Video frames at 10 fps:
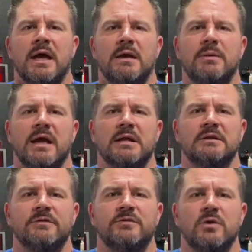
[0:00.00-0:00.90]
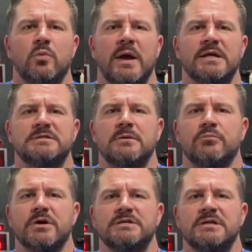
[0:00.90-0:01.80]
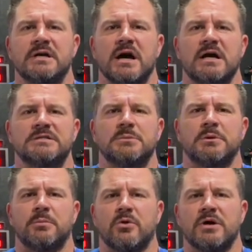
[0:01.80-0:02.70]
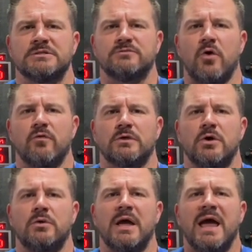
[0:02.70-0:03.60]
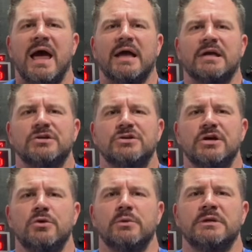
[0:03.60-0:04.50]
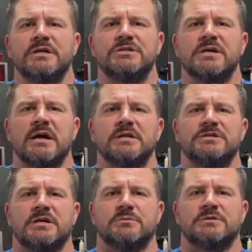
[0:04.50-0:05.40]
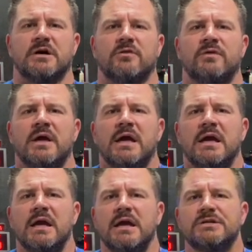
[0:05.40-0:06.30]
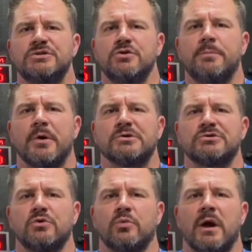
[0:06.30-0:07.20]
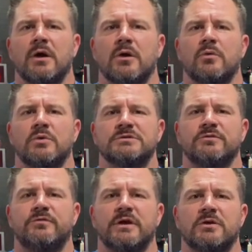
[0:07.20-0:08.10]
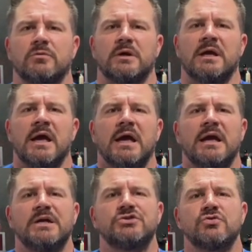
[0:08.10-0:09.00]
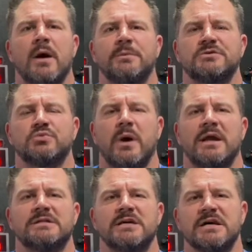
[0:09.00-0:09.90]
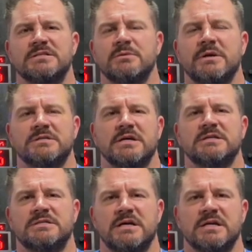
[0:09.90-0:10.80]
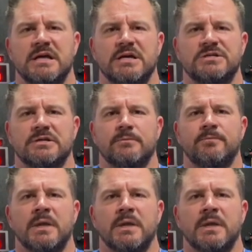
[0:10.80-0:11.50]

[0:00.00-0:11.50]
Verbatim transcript: He began lifting weights, embracing the concept of progressive overload, and continually challenging himself. Each new personal record was a victory, each drop of sweat a testament to his dedication.